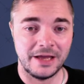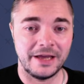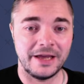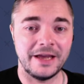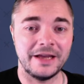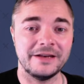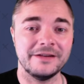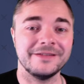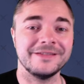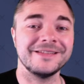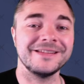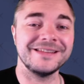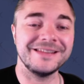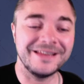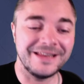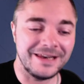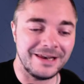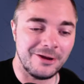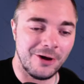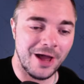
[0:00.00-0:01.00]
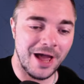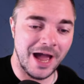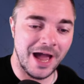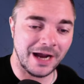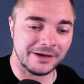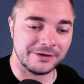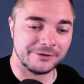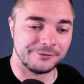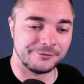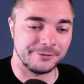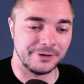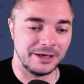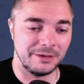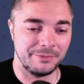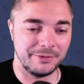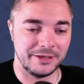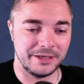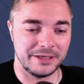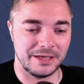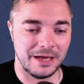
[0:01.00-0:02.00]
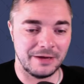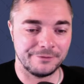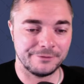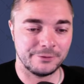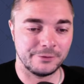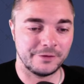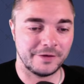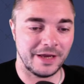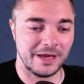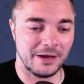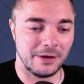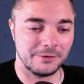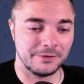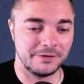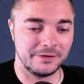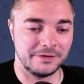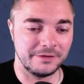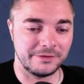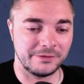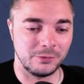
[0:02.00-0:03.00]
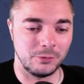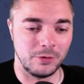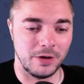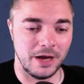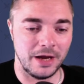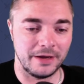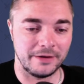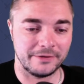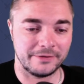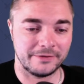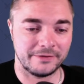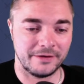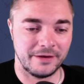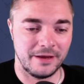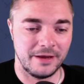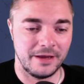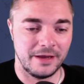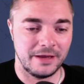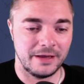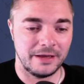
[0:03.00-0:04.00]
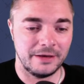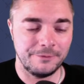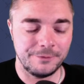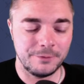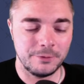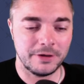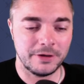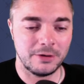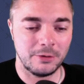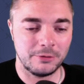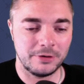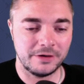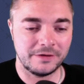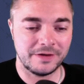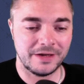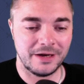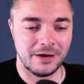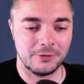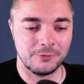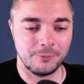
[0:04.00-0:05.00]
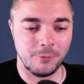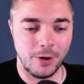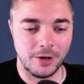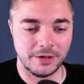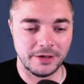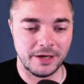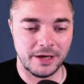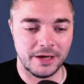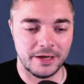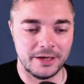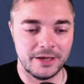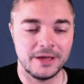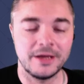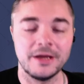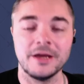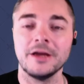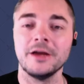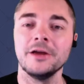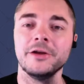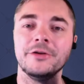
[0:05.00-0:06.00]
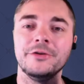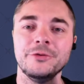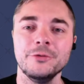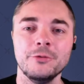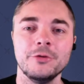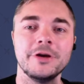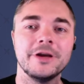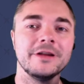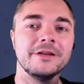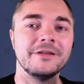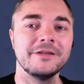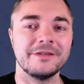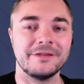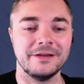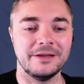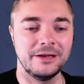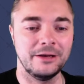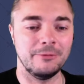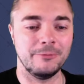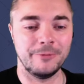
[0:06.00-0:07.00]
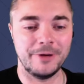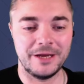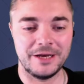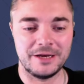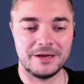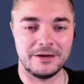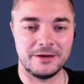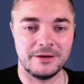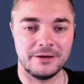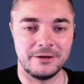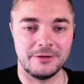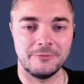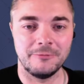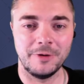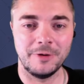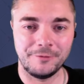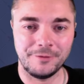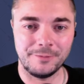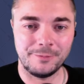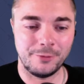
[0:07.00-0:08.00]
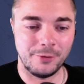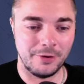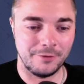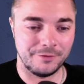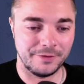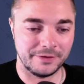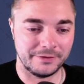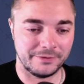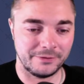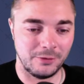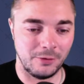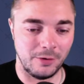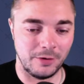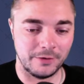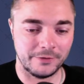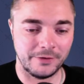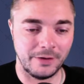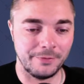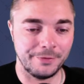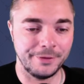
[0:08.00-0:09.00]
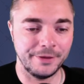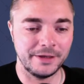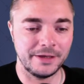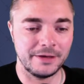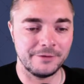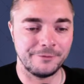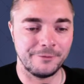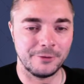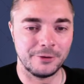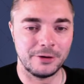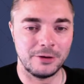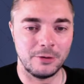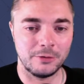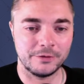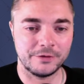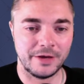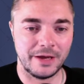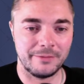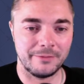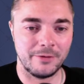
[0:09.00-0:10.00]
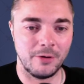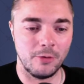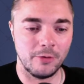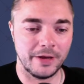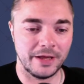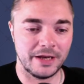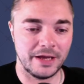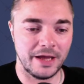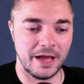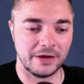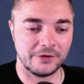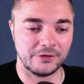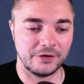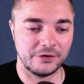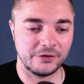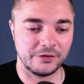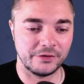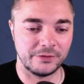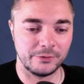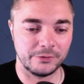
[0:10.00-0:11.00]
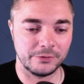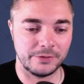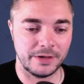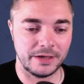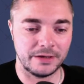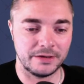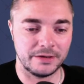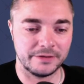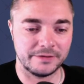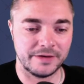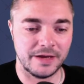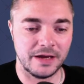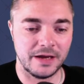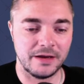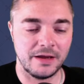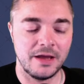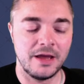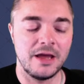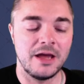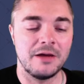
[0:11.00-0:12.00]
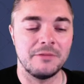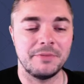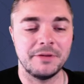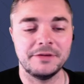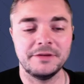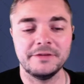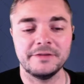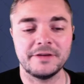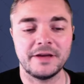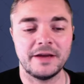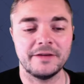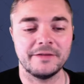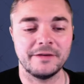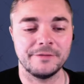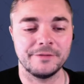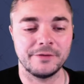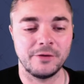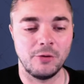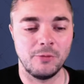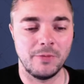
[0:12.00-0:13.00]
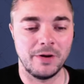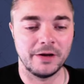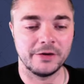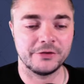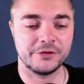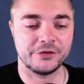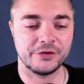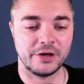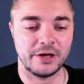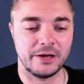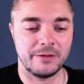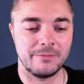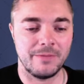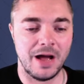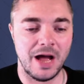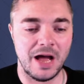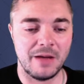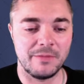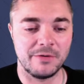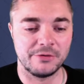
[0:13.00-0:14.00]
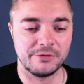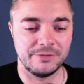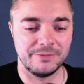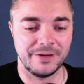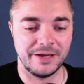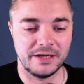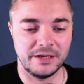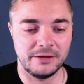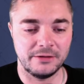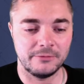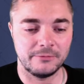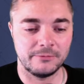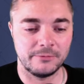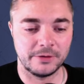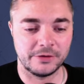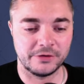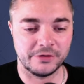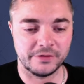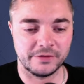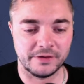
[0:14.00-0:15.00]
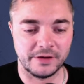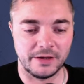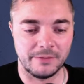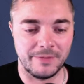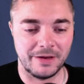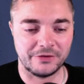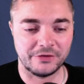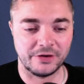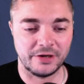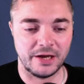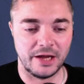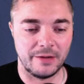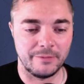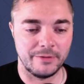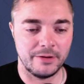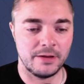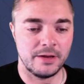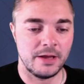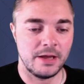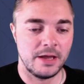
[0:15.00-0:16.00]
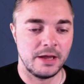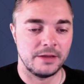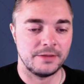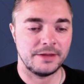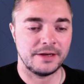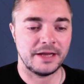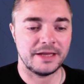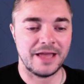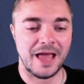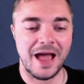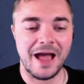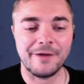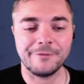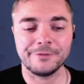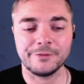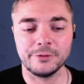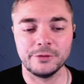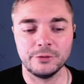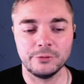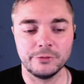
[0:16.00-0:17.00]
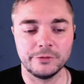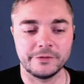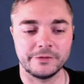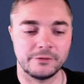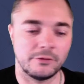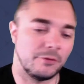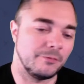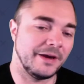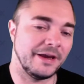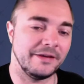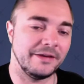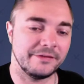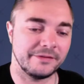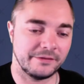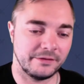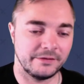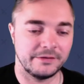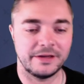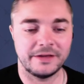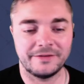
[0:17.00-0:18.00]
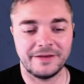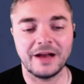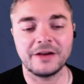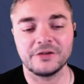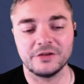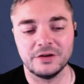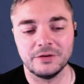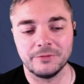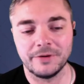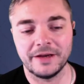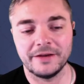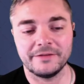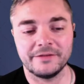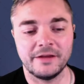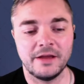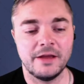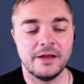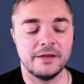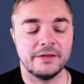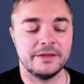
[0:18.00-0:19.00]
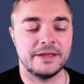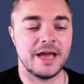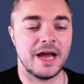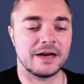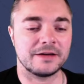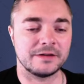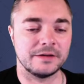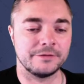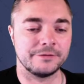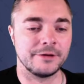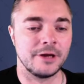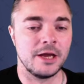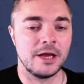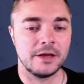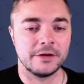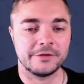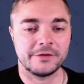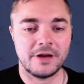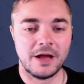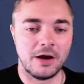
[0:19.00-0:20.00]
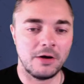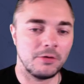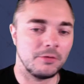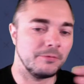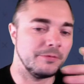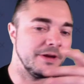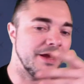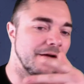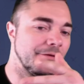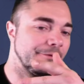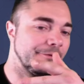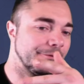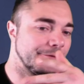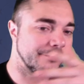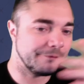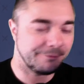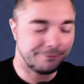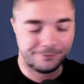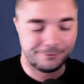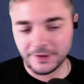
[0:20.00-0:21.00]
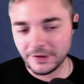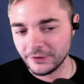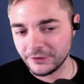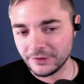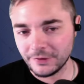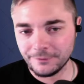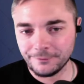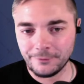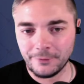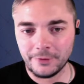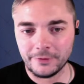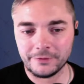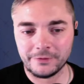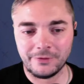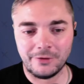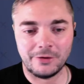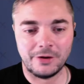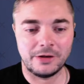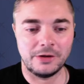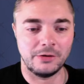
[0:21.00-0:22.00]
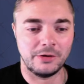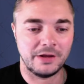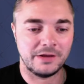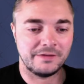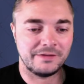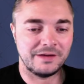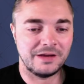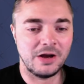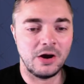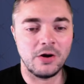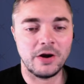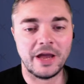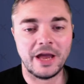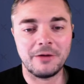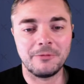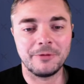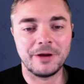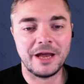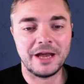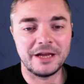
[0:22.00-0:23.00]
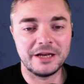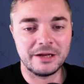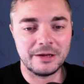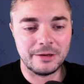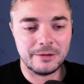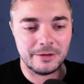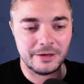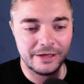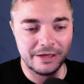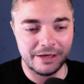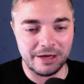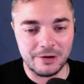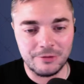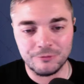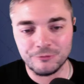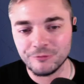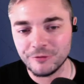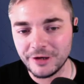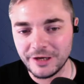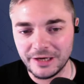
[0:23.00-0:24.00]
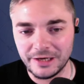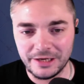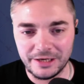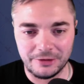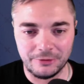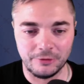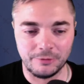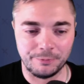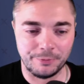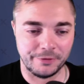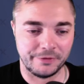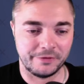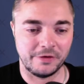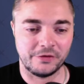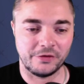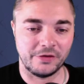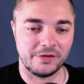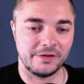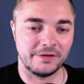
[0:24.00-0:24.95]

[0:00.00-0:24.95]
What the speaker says: And still her active will be enough to take out these 2 guys. If you can only take out 1 guy, you can still win. with a perfect score. So I'm thinking for a long time, oh, can I actually just use a regular attack? But these guys have so much armor remaining, which is magical armor, that I have to use, or waste, it's actually a waste, the active. So now we have finished the first turn, and you can see, okay, we're in a really good position.